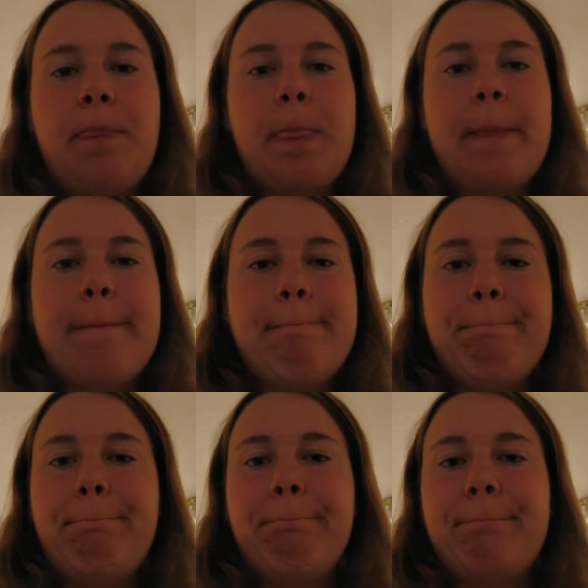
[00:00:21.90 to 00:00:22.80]

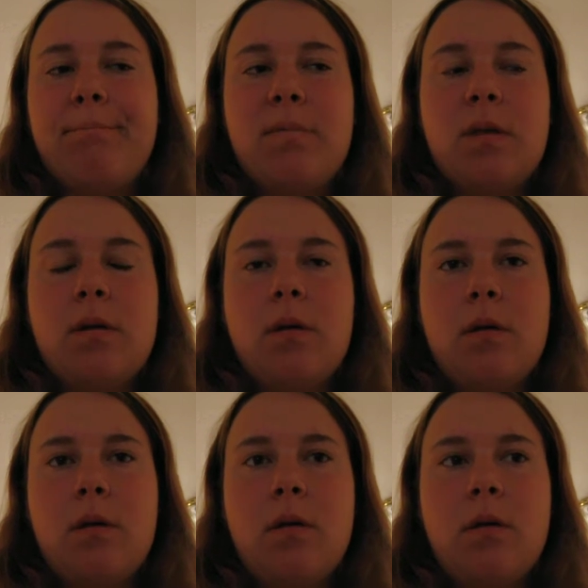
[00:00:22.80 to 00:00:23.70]
[no speech]